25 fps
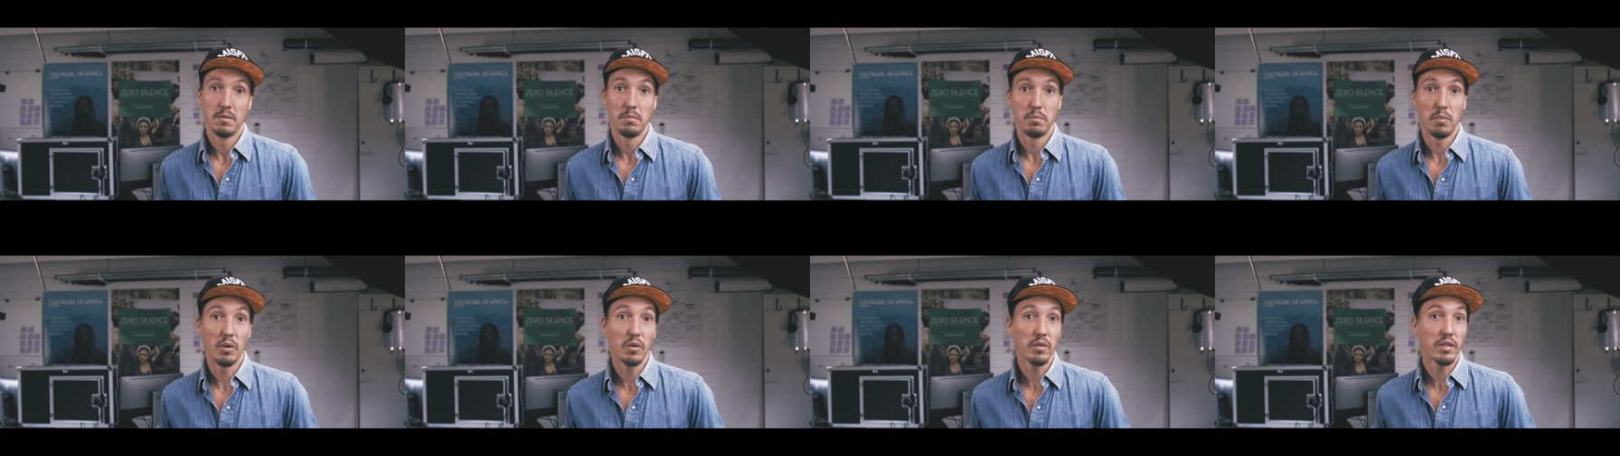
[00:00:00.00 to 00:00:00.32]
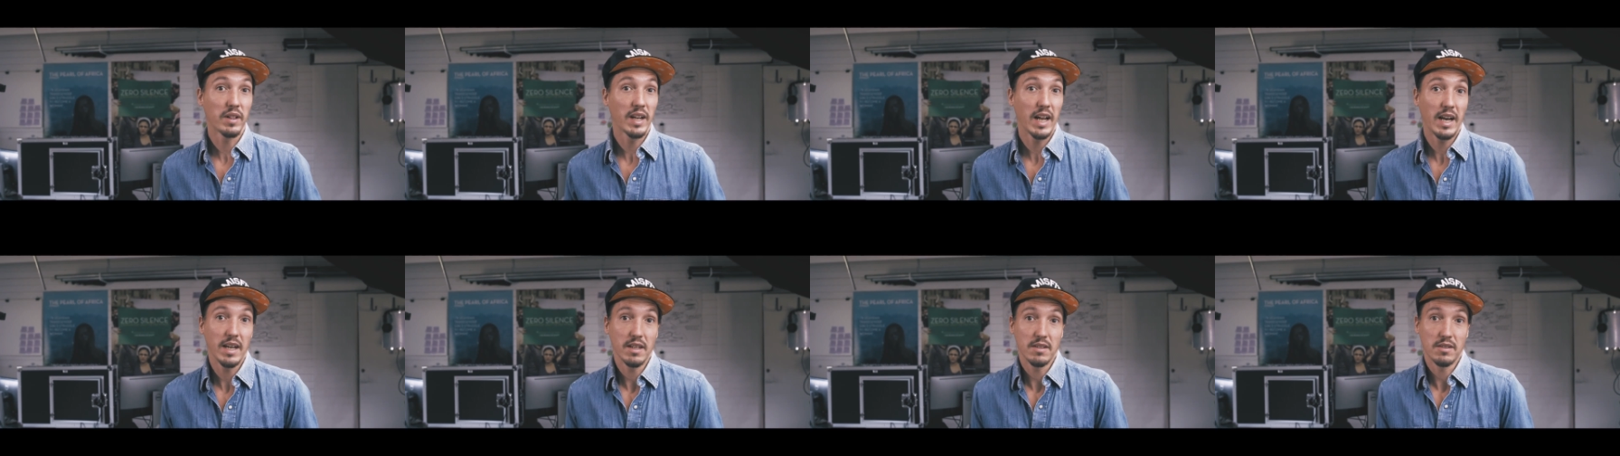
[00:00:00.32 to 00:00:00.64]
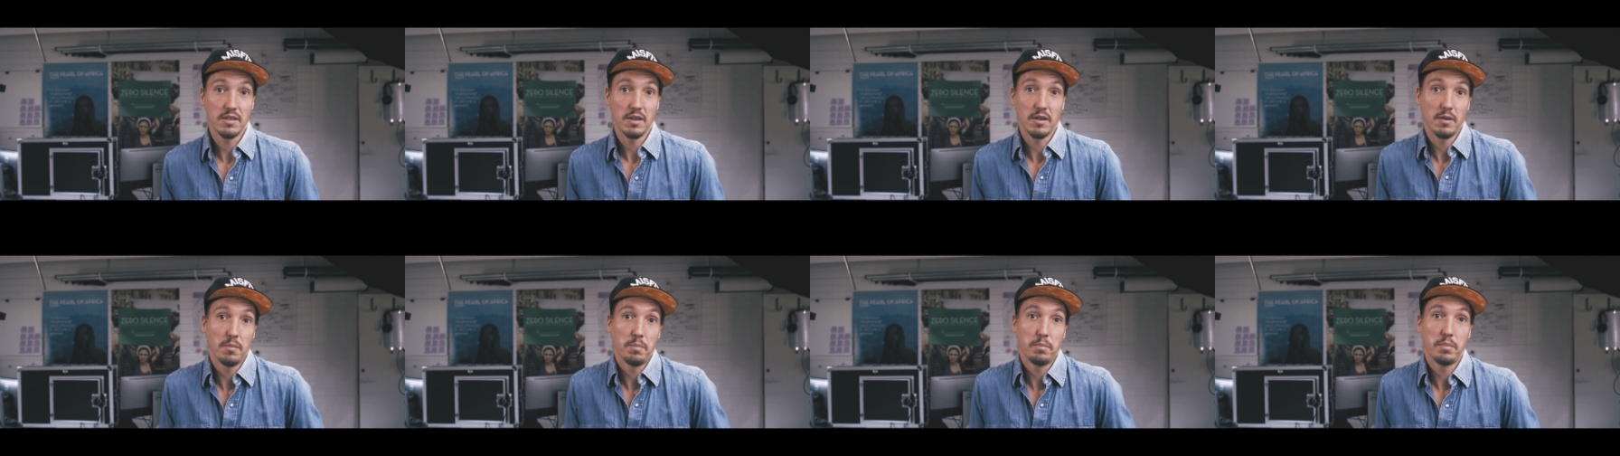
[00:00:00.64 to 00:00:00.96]
Both lights
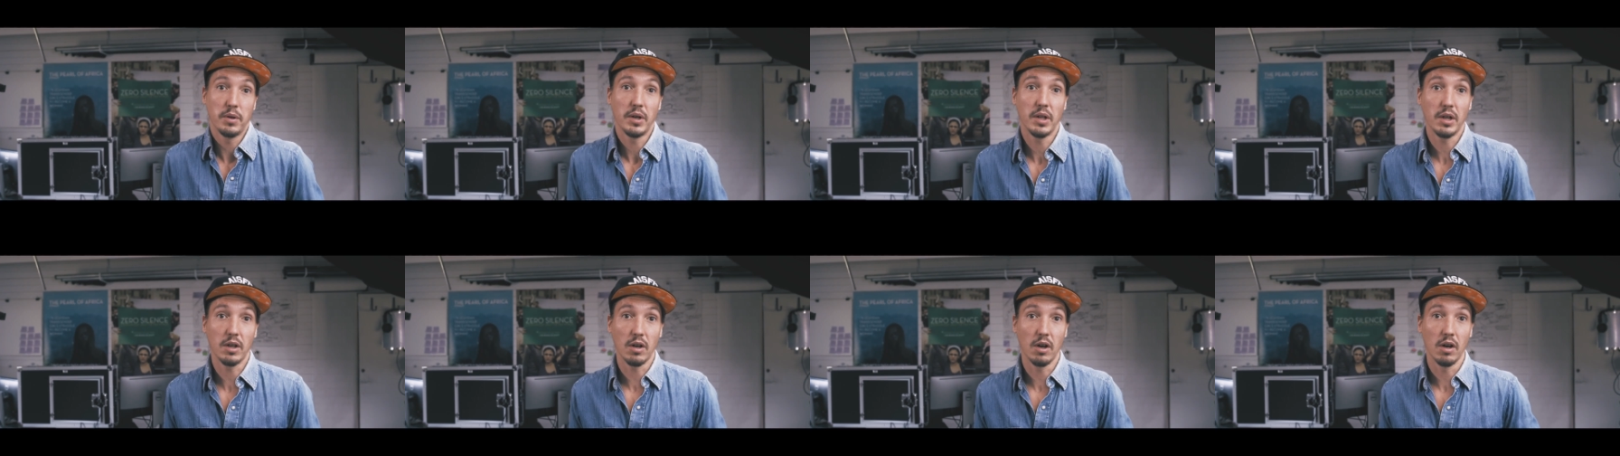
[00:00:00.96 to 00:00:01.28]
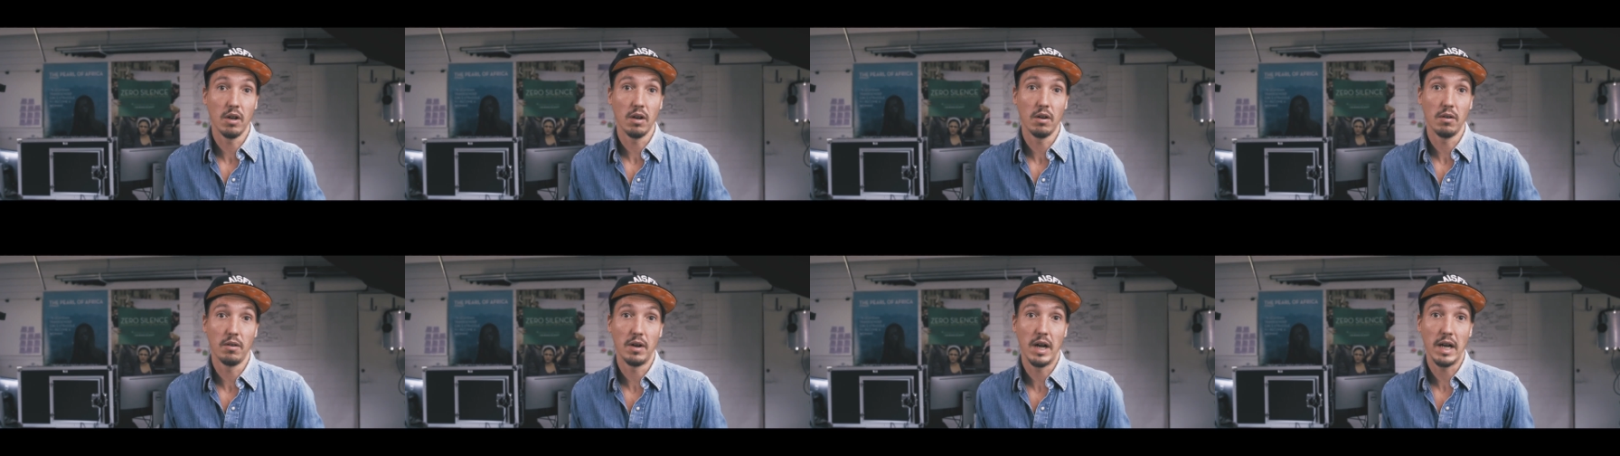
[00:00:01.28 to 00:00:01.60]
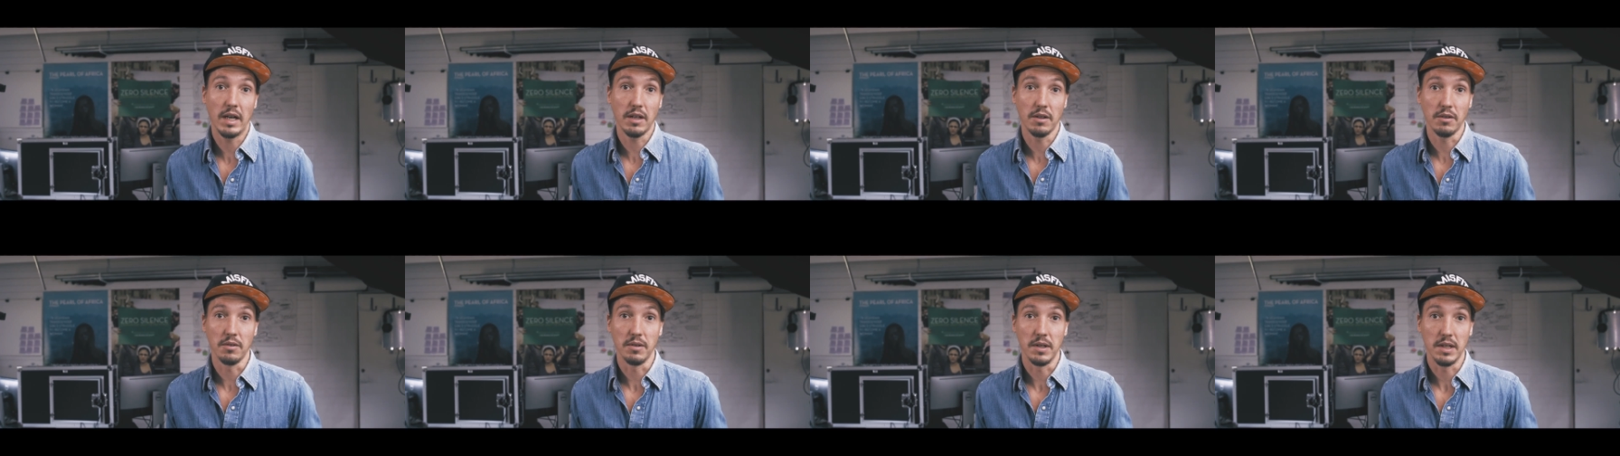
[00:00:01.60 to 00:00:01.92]
are pretty color
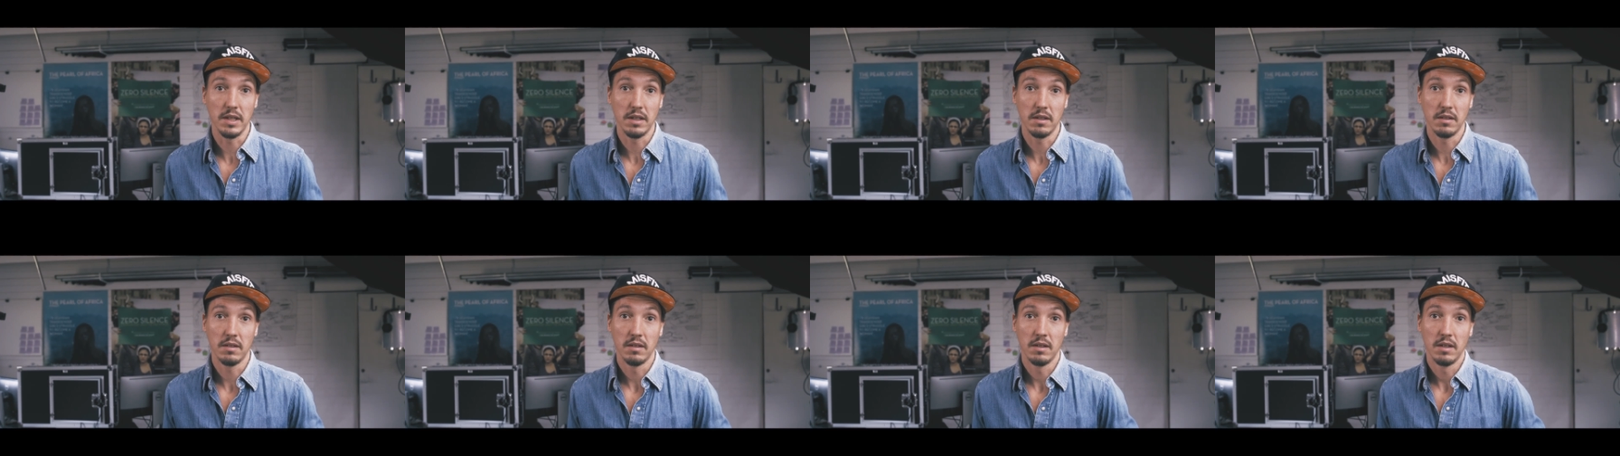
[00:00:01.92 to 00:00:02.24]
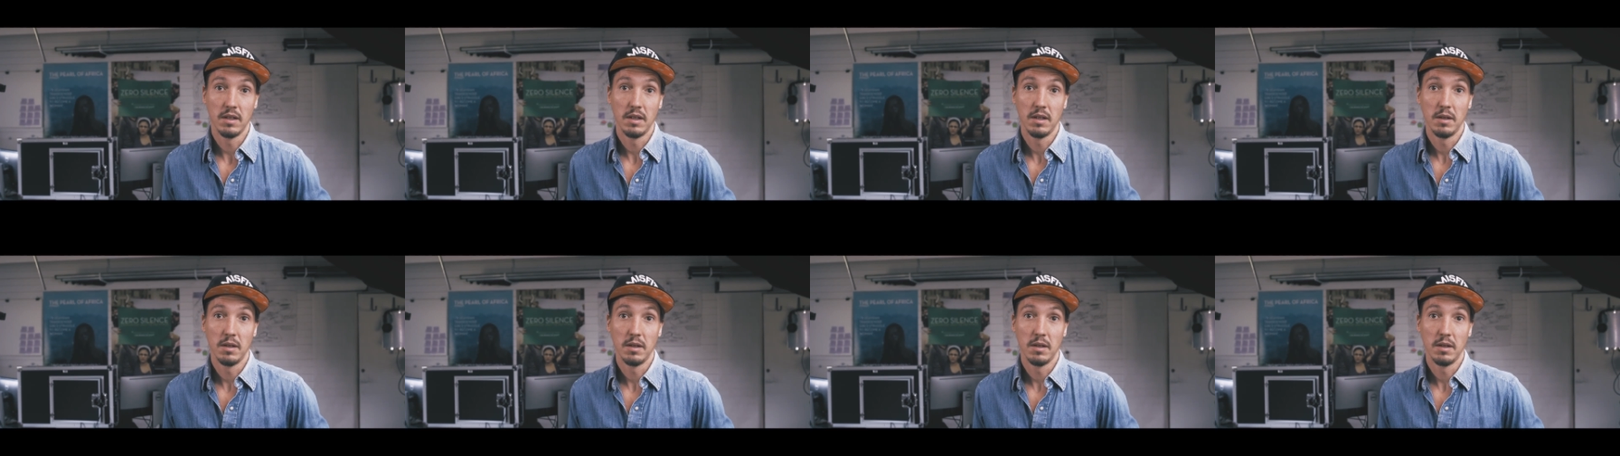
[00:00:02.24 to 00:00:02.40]
accurate,